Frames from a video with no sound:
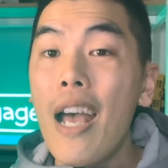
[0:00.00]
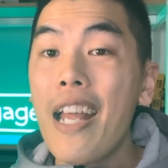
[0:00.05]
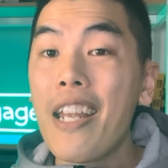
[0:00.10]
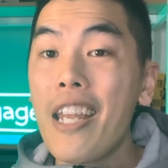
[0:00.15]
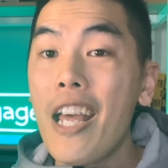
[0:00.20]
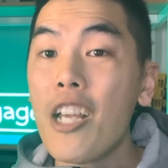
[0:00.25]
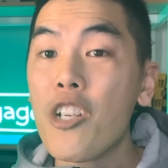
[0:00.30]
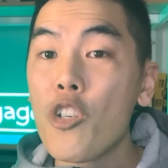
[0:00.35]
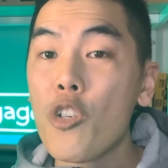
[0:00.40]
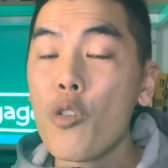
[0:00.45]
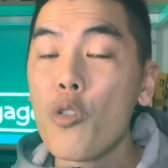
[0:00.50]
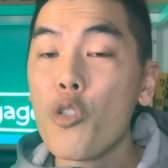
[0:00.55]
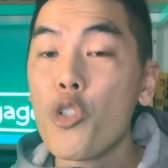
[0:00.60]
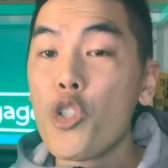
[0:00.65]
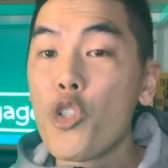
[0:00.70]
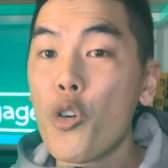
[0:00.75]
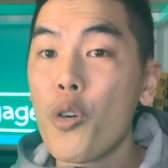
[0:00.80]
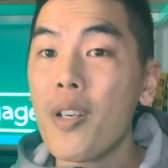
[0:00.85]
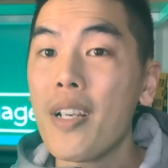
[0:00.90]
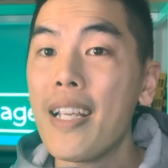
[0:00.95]
and National
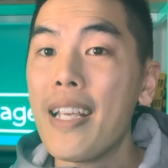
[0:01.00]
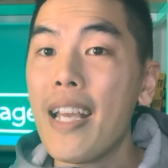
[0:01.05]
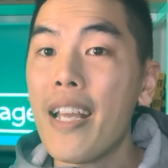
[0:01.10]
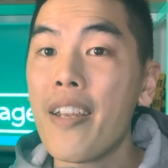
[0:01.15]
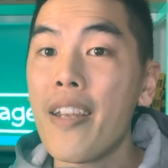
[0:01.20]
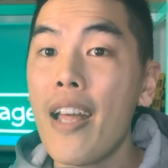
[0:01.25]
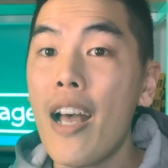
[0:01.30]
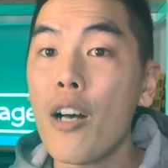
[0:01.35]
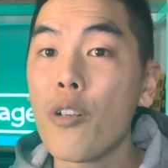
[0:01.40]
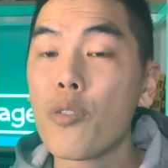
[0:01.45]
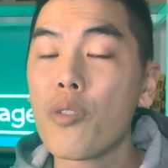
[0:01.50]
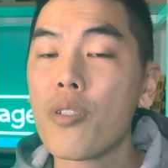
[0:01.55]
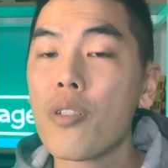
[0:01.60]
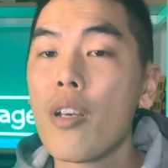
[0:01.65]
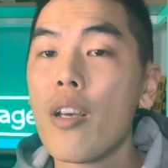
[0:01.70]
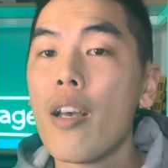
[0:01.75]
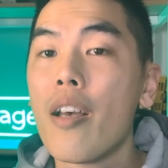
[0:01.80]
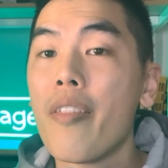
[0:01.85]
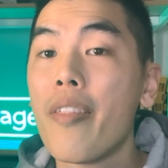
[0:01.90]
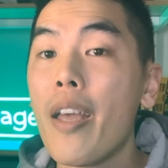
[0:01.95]
jointly announced
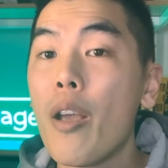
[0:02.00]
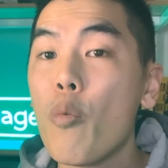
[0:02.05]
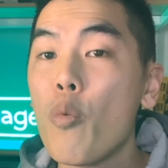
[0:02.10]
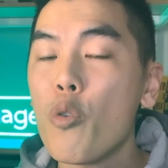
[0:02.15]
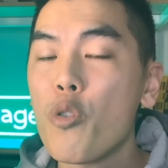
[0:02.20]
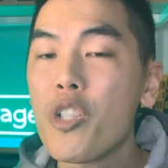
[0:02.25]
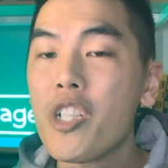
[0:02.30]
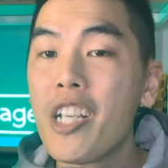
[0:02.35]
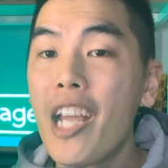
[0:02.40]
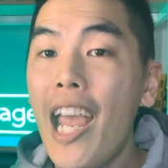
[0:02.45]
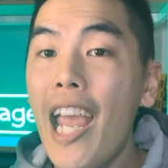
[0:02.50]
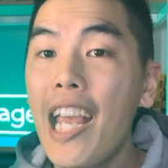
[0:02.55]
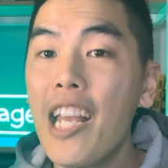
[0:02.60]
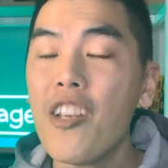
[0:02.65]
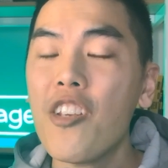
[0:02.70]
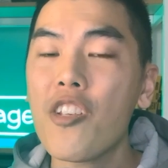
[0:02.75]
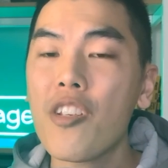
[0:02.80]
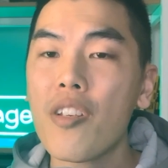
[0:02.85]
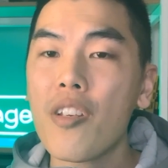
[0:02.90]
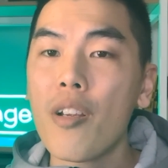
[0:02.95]
they will
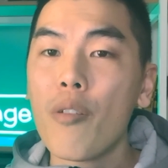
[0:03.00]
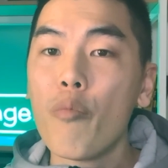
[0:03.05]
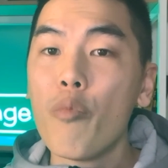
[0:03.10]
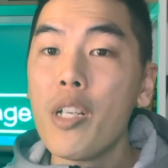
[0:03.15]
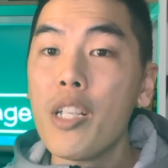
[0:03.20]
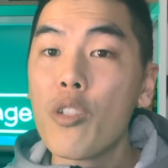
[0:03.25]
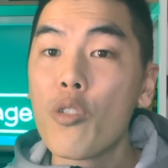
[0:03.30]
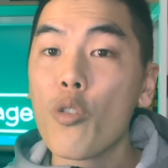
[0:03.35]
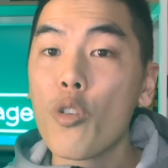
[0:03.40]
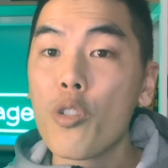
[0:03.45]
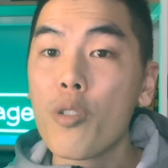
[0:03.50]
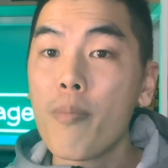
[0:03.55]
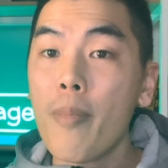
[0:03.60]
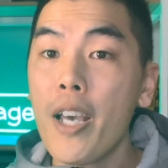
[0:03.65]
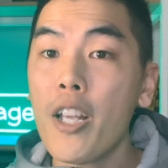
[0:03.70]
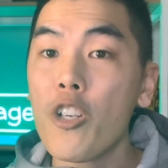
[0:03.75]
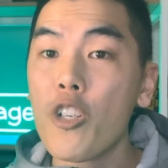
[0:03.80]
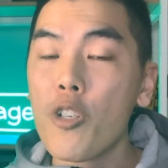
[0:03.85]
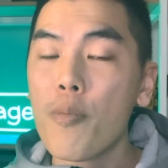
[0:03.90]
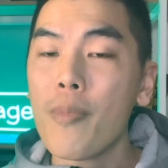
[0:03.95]
change the Resource
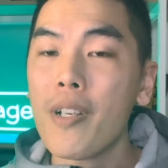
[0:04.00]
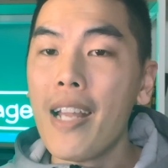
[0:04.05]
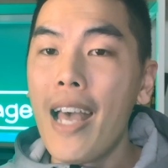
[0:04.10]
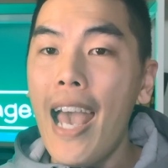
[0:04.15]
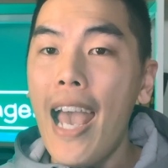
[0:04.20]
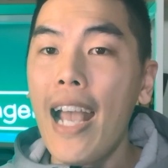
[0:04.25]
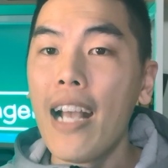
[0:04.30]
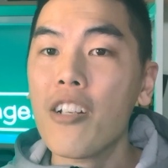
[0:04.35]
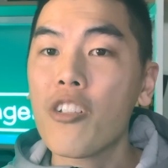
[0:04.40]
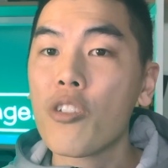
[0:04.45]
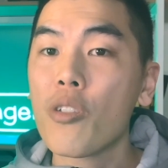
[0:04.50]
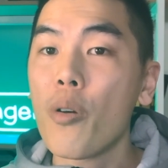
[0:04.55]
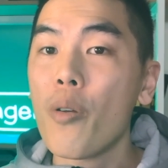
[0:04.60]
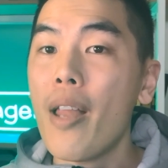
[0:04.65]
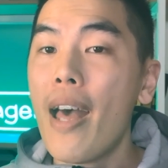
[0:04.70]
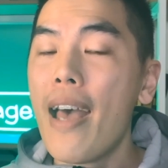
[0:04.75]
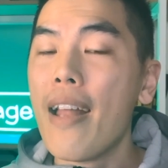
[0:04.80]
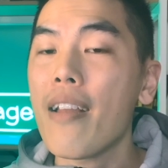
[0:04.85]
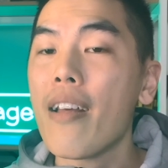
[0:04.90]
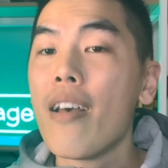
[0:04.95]
Management Act so
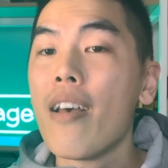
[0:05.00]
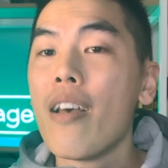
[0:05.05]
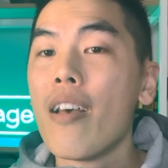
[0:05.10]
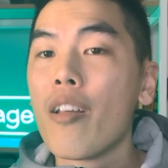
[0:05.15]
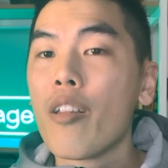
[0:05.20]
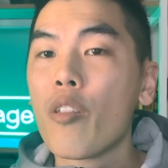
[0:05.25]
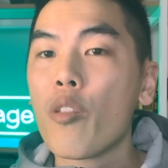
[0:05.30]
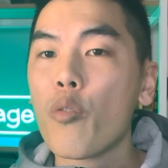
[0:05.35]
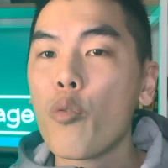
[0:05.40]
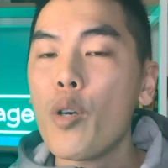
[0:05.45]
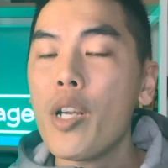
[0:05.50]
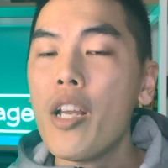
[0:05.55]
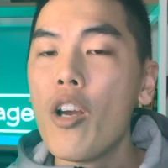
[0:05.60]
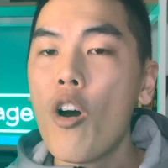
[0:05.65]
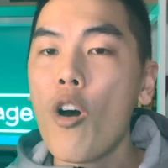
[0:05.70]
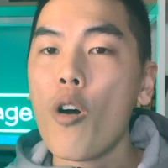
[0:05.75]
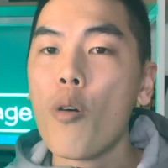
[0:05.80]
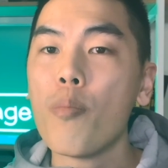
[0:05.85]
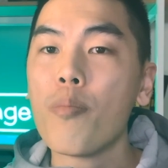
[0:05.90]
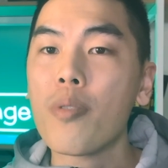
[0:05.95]
that three
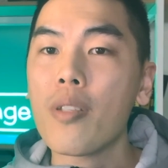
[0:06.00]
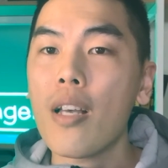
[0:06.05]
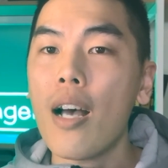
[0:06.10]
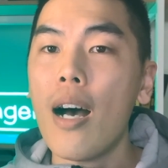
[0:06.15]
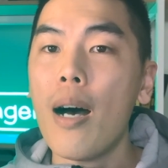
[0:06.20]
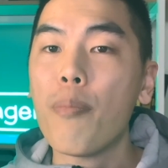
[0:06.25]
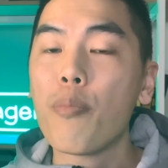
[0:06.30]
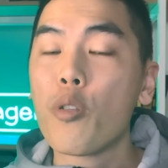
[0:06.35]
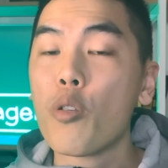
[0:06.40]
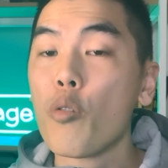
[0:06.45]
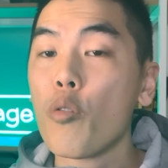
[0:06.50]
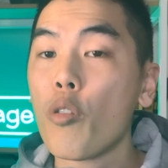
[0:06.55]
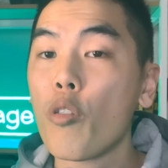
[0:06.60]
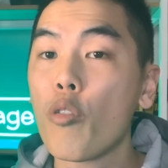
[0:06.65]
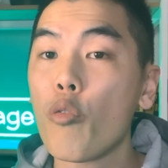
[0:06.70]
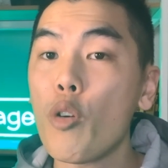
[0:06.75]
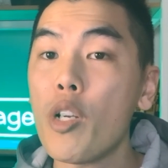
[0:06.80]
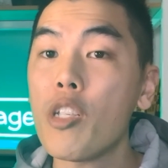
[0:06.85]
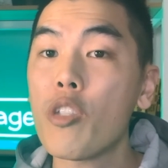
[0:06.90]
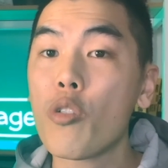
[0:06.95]
homes up to
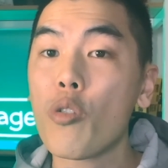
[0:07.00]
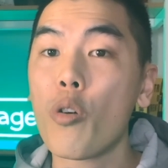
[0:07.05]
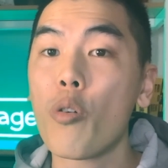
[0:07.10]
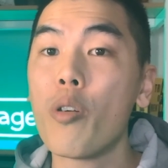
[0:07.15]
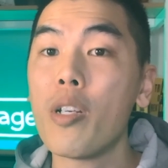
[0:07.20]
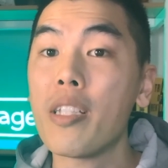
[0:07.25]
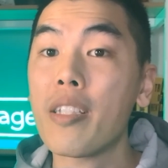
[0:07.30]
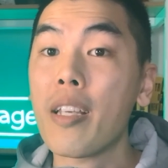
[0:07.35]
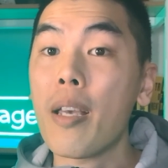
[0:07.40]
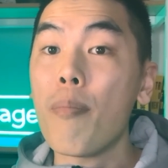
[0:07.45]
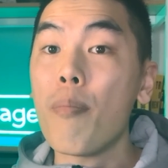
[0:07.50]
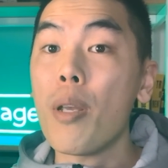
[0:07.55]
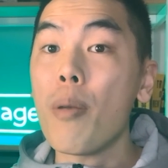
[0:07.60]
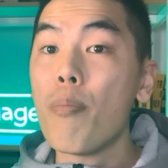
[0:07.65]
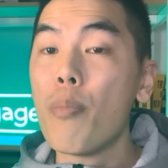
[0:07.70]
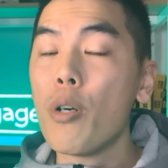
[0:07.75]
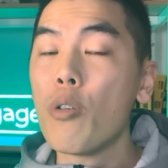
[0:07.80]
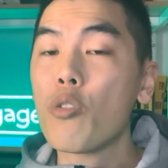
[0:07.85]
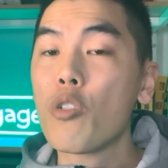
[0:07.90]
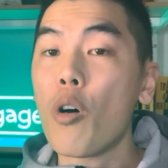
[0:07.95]
three stories can be
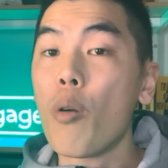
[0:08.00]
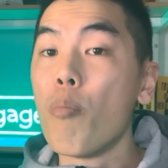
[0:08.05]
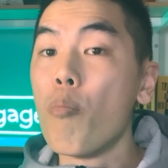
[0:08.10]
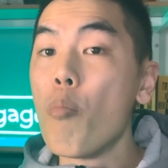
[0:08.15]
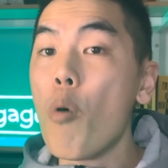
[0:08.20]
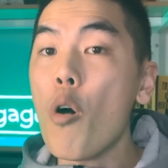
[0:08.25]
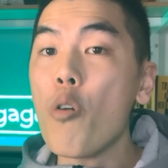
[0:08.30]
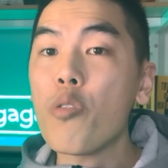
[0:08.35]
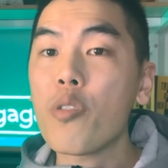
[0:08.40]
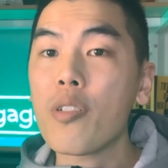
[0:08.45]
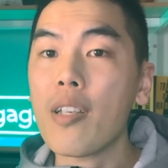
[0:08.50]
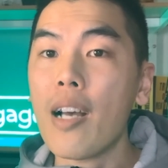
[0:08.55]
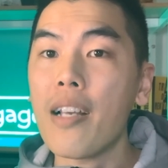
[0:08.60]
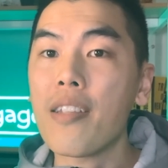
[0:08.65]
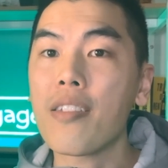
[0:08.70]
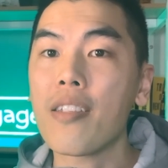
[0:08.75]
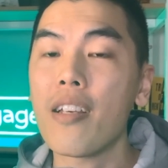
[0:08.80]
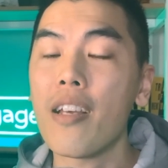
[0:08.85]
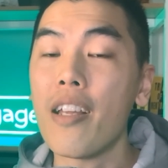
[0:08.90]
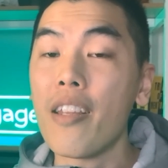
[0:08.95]
built on most
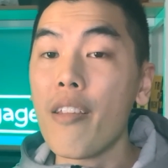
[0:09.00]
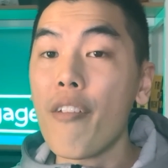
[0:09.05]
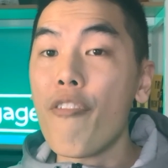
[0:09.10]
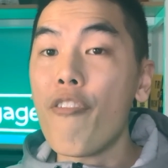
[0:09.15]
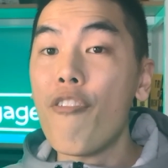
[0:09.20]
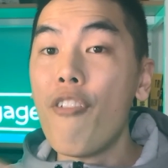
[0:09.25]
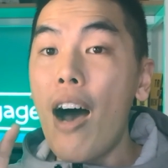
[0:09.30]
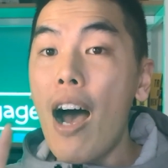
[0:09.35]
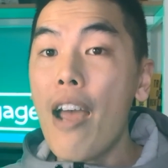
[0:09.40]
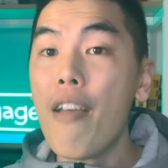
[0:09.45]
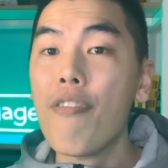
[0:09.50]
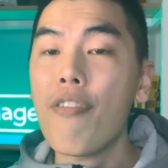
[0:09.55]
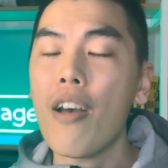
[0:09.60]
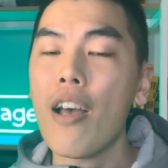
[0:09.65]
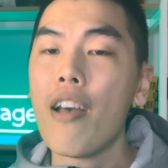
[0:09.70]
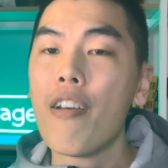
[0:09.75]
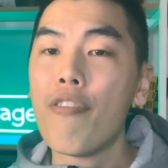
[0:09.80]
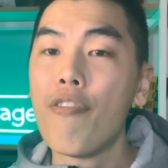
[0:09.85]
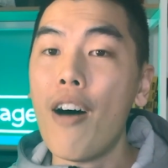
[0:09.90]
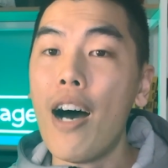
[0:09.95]
sites in the five
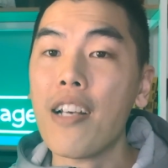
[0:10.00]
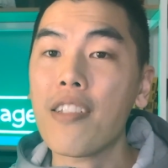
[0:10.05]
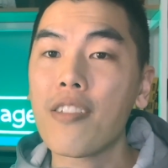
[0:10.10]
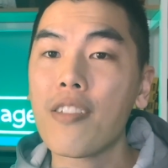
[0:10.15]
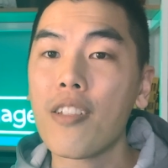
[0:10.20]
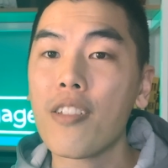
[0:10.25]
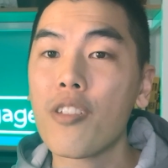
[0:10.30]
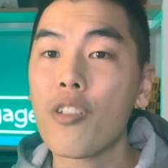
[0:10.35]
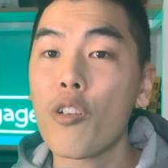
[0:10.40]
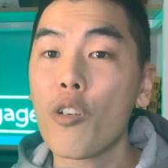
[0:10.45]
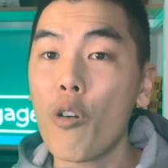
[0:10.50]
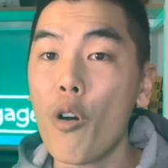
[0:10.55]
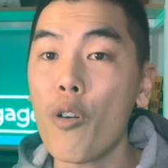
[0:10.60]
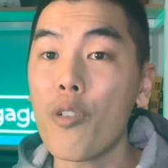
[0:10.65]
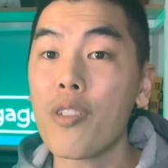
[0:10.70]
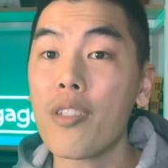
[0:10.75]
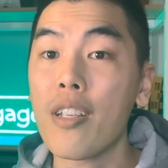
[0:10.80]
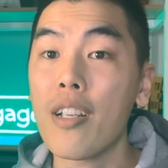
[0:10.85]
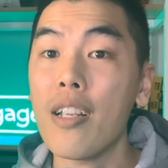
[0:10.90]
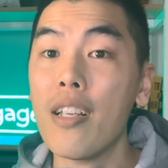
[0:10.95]
fastest growing
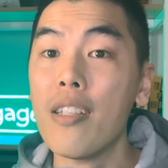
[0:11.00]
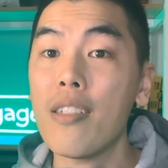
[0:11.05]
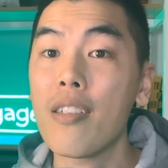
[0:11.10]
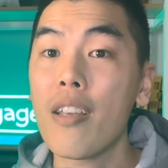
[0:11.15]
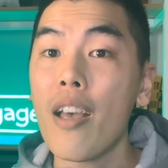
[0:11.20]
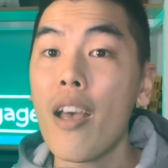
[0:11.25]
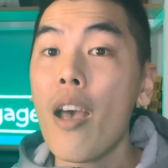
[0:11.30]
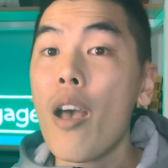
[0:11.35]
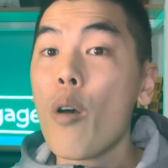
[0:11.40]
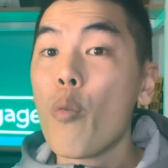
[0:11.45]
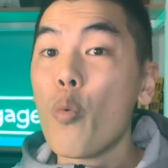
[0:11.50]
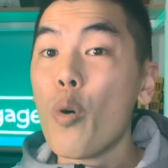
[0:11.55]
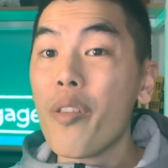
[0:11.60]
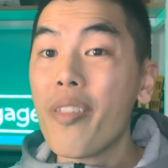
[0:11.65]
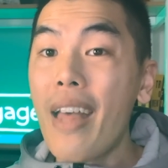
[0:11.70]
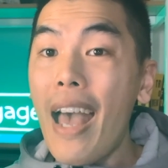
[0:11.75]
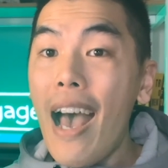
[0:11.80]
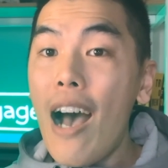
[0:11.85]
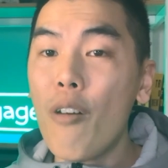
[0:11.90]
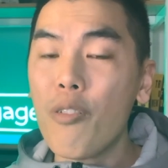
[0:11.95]
cities
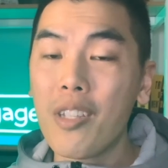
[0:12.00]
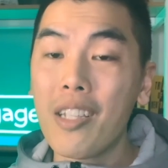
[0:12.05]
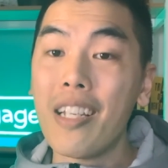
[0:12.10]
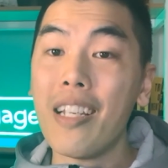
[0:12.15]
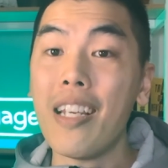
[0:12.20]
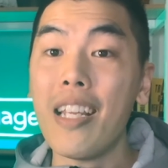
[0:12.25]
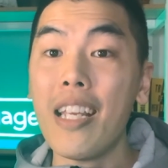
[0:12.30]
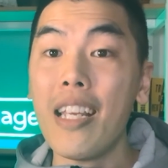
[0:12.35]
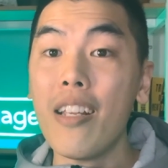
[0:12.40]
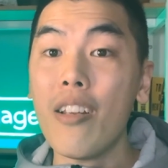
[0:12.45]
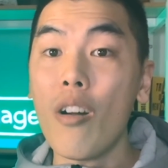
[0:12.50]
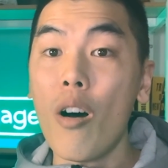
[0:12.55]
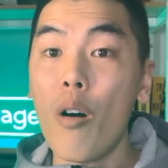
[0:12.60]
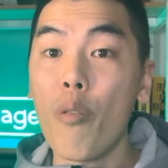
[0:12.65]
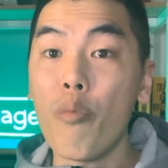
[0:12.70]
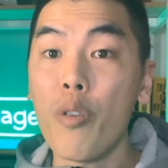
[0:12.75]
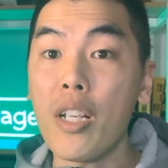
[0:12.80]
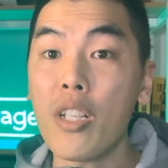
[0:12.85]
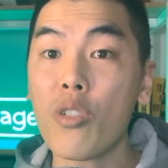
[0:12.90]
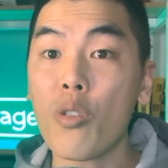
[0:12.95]
without the need
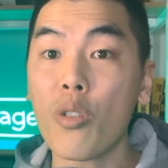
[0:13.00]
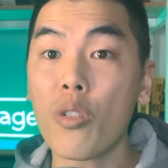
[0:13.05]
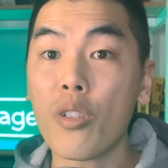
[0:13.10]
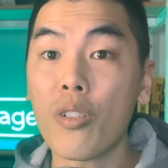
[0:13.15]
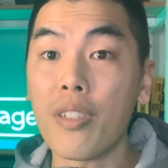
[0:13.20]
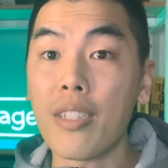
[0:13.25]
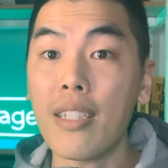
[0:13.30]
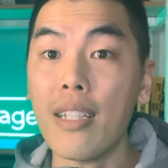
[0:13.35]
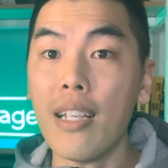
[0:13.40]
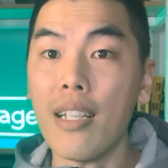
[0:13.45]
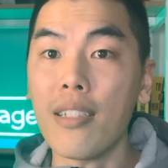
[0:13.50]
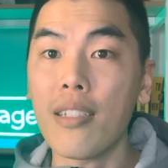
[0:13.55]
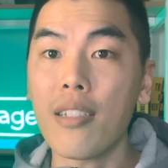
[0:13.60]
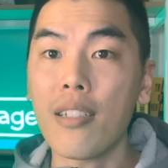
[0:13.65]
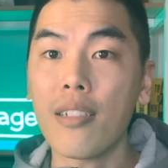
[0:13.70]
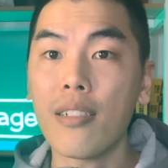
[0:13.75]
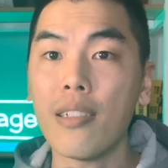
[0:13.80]
of resource consent.